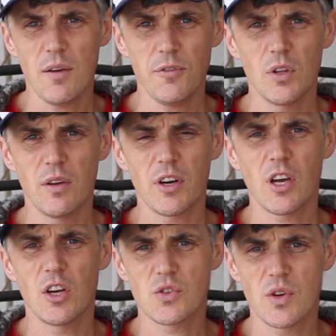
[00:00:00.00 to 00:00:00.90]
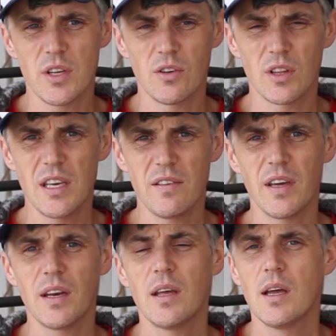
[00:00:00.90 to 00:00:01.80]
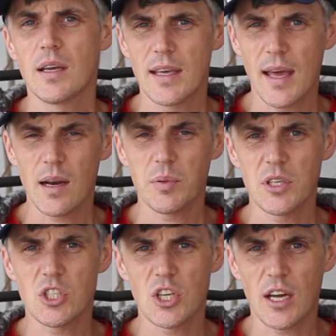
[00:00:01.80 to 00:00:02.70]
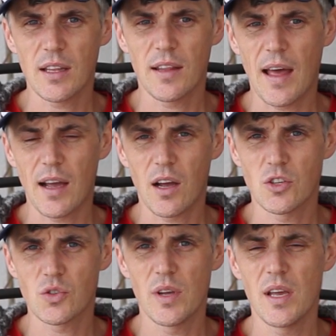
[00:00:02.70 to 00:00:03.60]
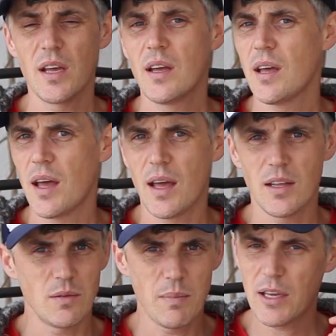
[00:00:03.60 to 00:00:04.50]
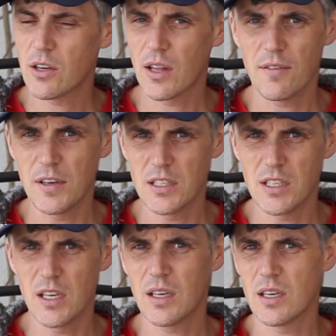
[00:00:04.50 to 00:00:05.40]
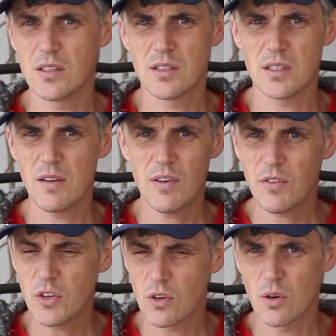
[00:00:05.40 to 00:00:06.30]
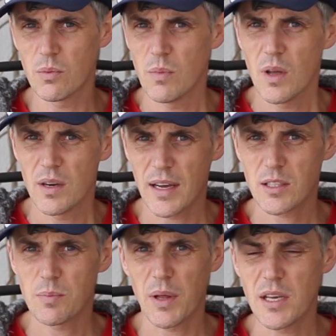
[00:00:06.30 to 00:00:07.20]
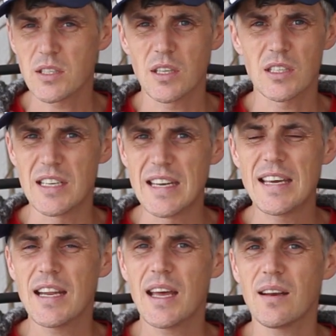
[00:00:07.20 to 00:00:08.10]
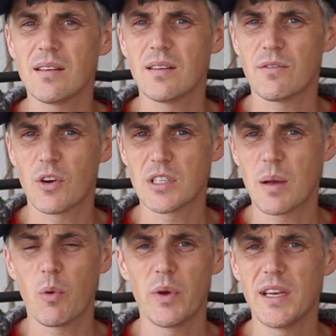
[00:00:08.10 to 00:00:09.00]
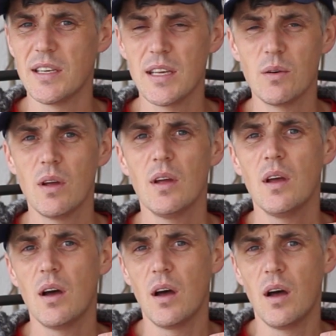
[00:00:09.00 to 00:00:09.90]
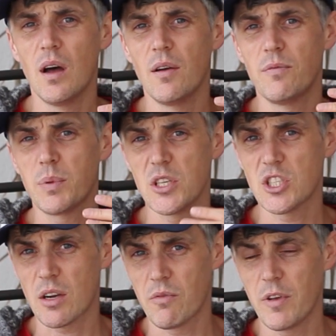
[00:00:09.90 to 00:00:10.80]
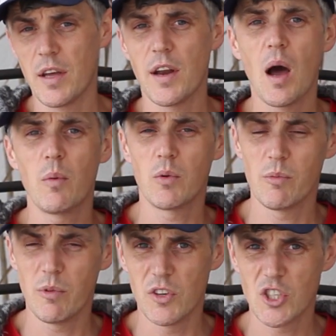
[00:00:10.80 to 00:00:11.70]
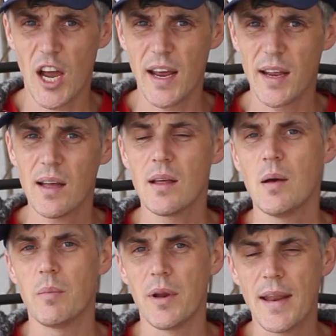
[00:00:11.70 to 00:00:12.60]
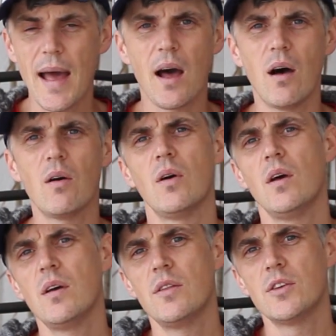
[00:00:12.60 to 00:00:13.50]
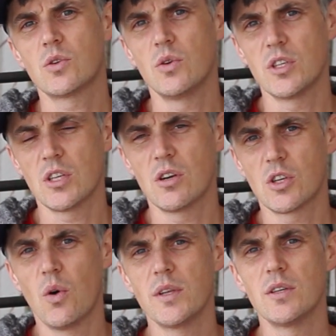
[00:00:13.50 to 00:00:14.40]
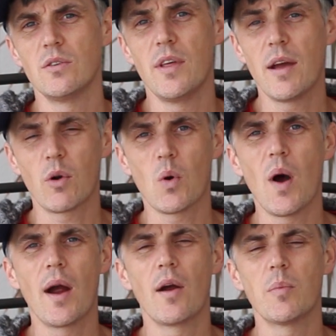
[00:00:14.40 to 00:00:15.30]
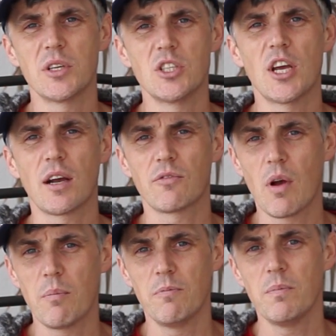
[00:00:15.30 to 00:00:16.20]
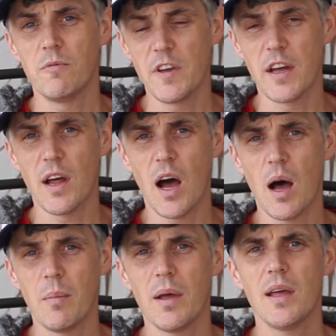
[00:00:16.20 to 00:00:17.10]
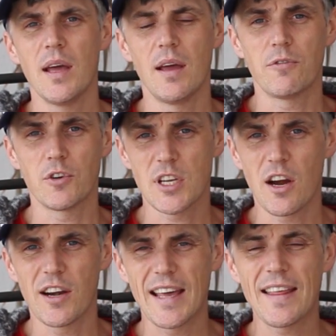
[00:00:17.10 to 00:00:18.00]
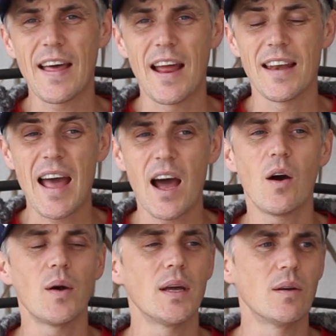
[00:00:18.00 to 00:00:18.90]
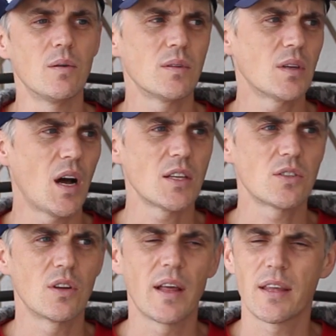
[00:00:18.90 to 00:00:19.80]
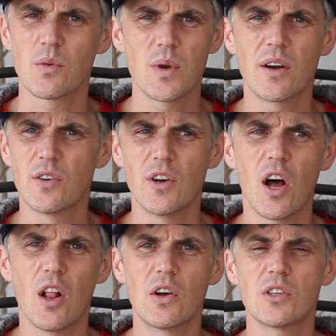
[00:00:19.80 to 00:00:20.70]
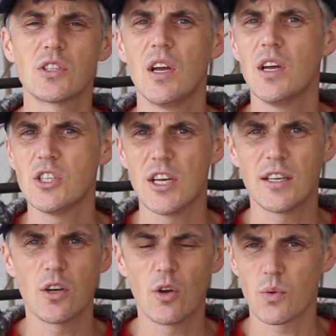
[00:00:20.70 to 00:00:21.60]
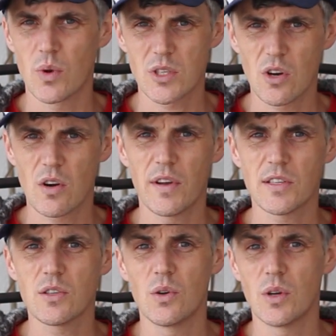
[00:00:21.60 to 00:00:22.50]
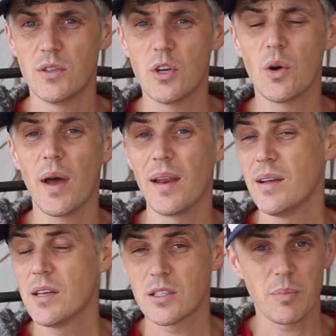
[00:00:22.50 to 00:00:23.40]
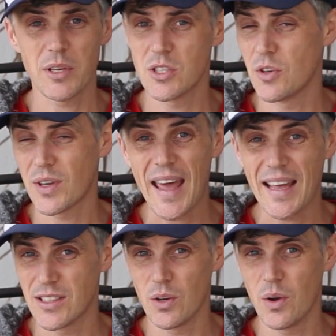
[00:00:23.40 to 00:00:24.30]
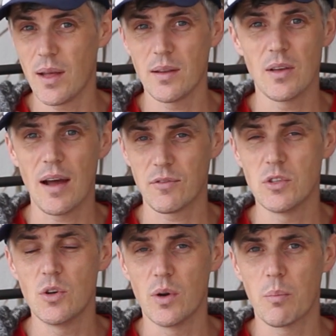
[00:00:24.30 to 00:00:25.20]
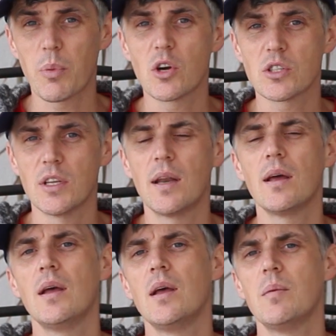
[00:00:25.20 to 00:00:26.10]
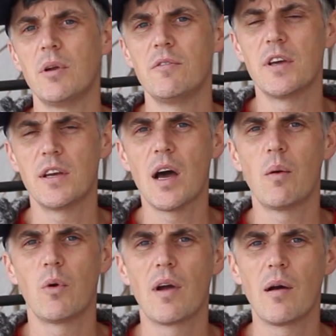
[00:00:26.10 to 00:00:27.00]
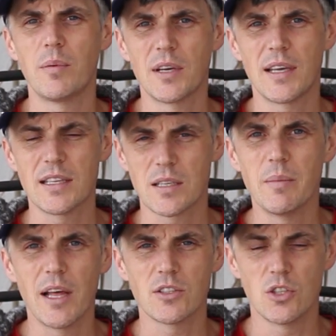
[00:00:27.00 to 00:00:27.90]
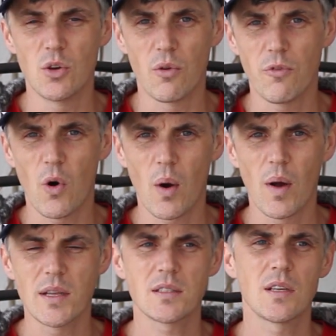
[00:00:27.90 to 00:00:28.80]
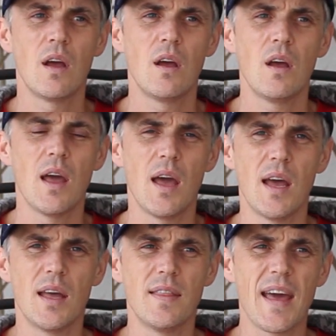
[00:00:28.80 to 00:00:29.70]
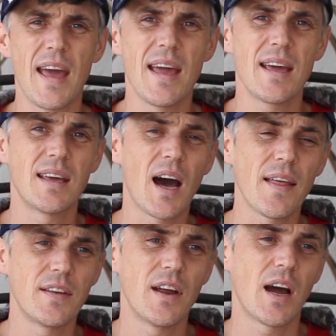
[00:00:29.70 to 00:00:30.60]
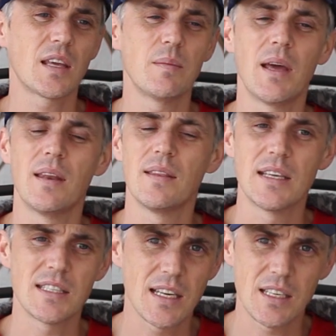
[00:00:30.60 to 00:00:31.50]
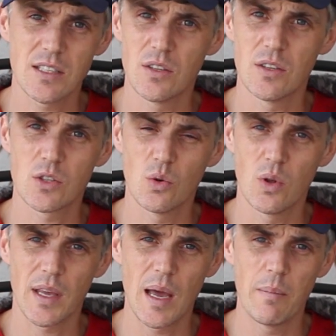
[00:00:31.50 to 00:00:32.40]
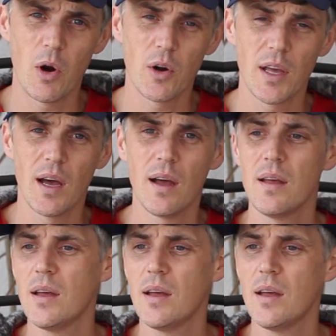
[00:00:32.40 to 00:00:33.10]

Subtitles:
If you live in a country and you're leaving, get a police check at that country. Make your life easy, because even if your next place doesn't need it, for example, we didn't need a police check from Vietnam when we moved to China, but now the school that Sarah's going to, they require a police check from Vietnam. And for Sarah to get that now, it cost her like $300. She had to go through a service who could do it. Some places you can't do it, you have to do it in person. But in Vietnam, we were able to get somebody else to do it for us. And they got the document, they sent it to the school in Cambodia.